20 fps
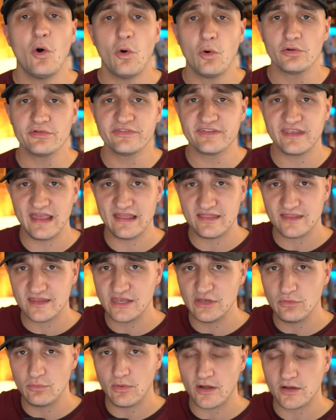or scan the
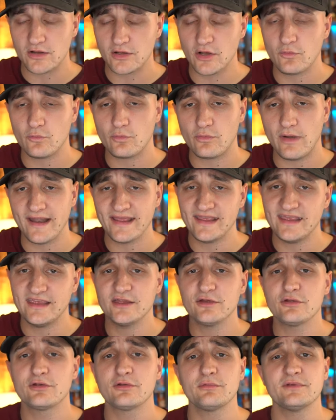QR code right
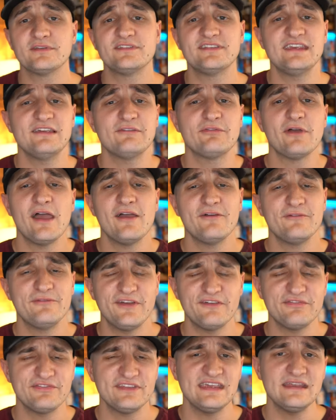here to receive
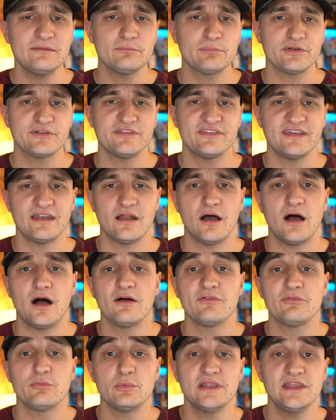15%
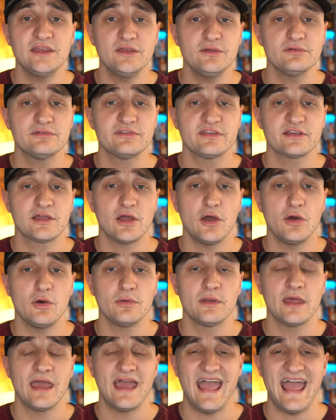off when you use the
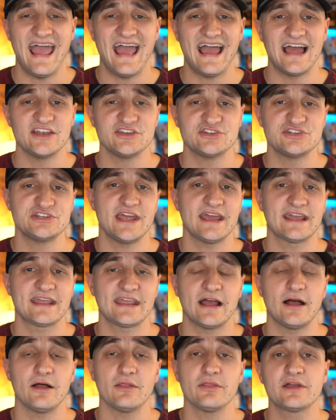code at
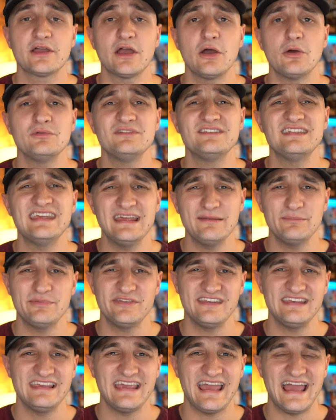checkout, the code
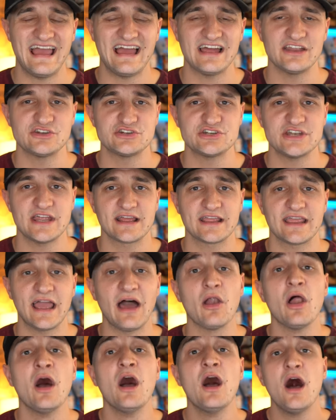tipsy at
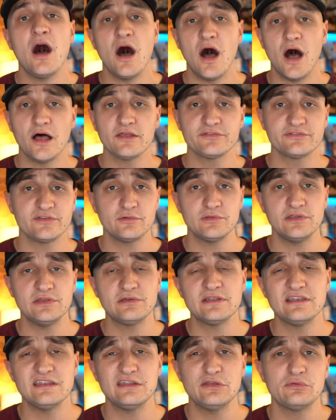checkout. Also, you
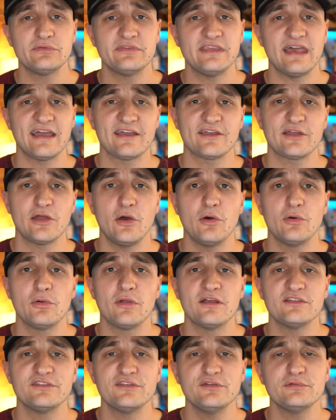can use that
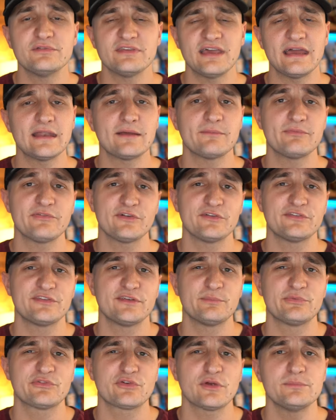code to sign up for a
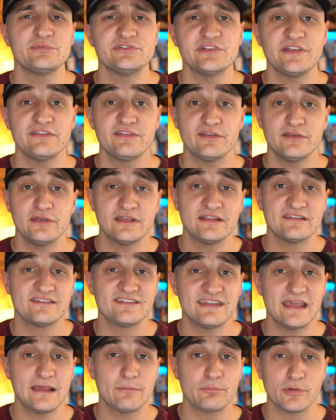subscription so you can
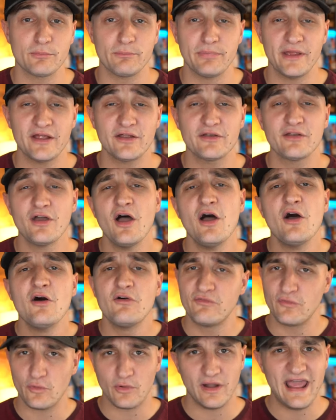stay prepared
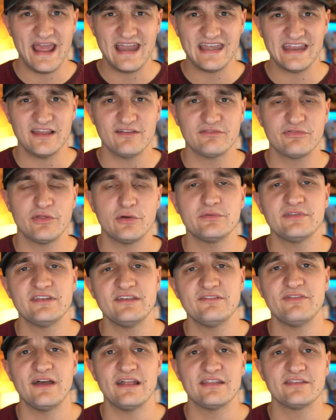for any of those
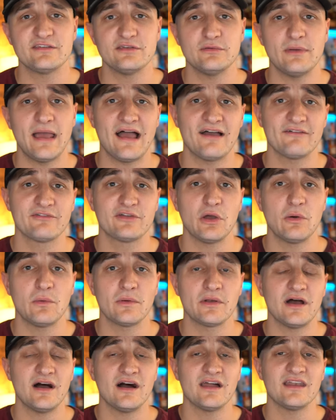events you have
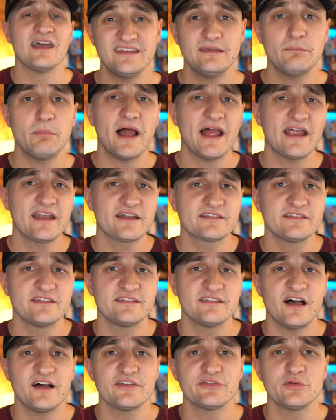going on. ZBiotics
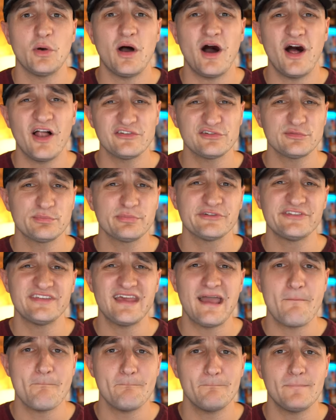is also
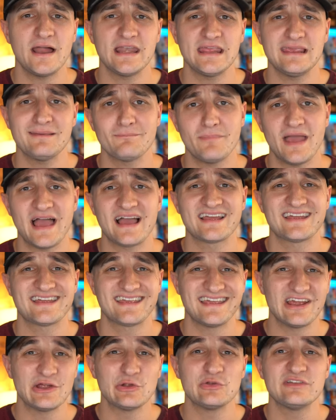100% money back
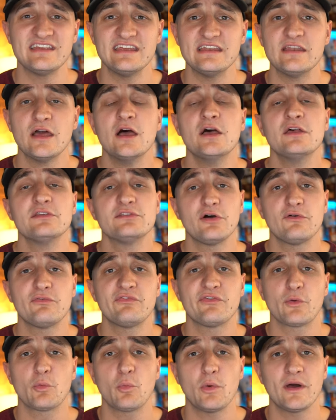guaranteed. So if
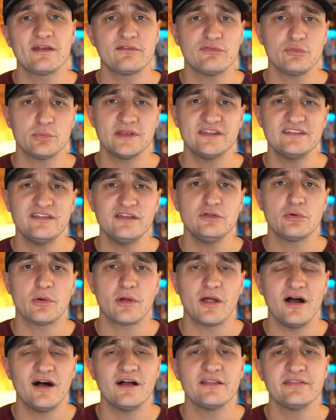for whatever reason you
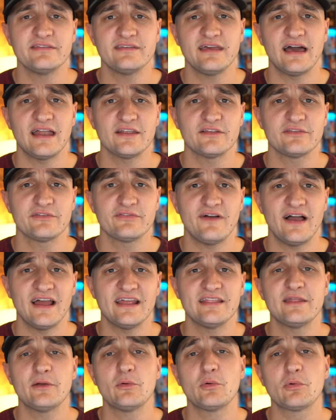are
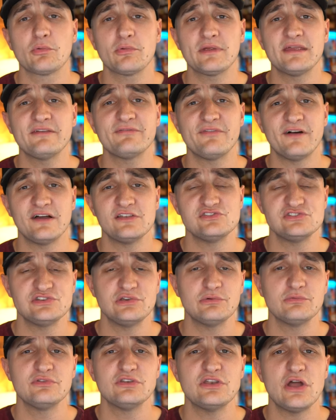unsatisfied, they will refund
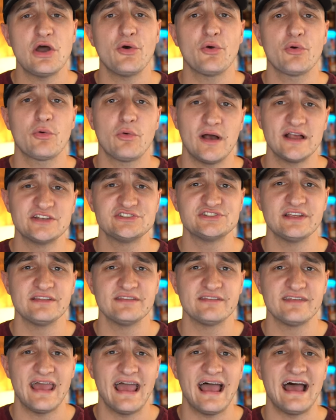you, no
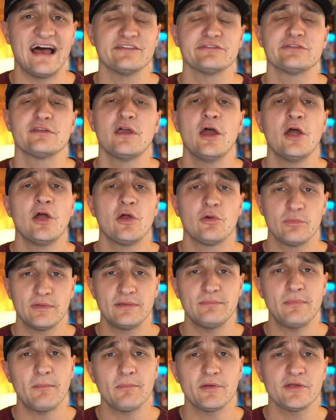questions asked.
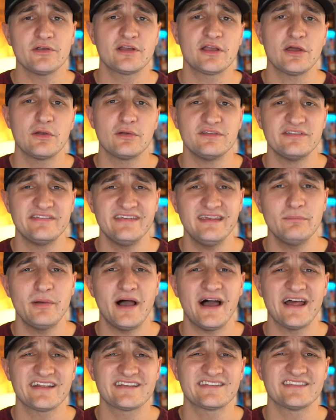Remember to go to
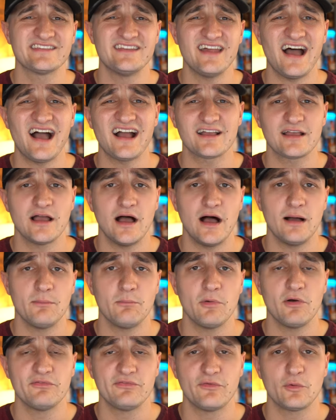
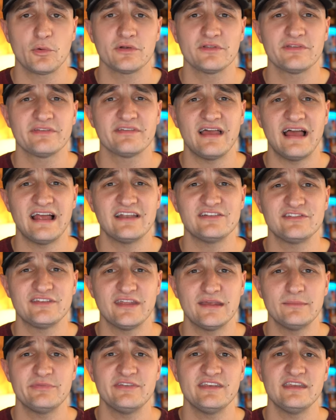
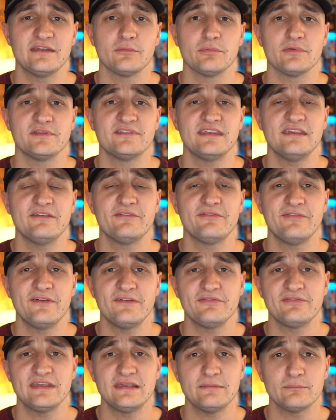zbiotics.com/tipsy to receive
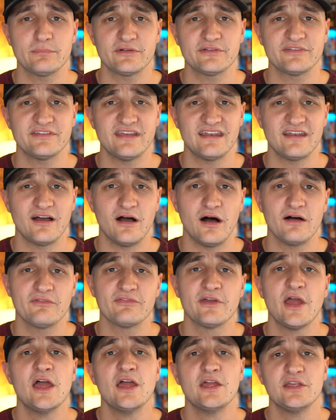15%
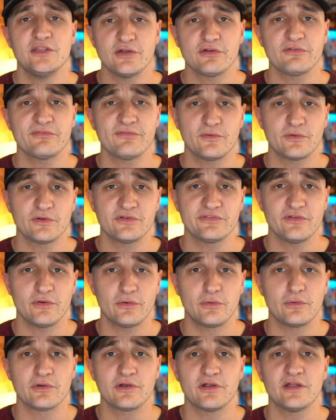off your first
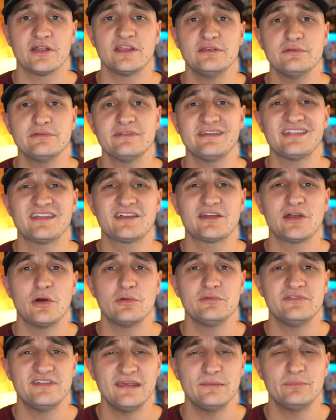order using the
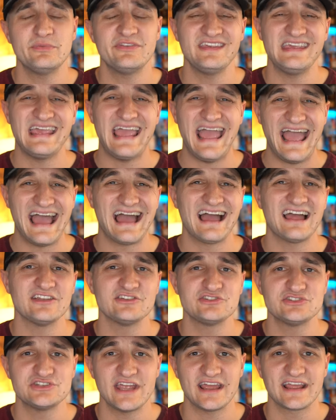code tipsy
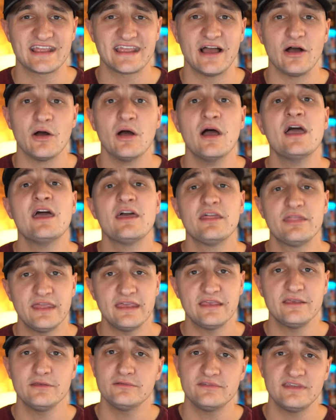at checkout.
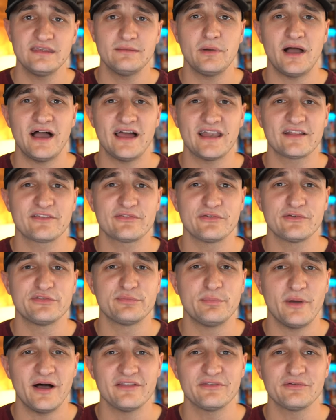Thank you, ZBiotics, for
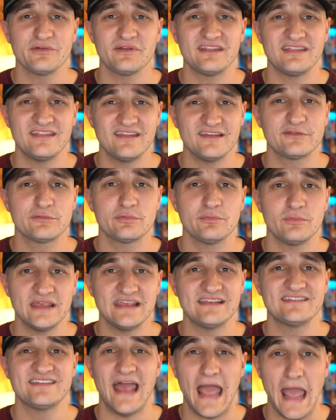sponsoring this week's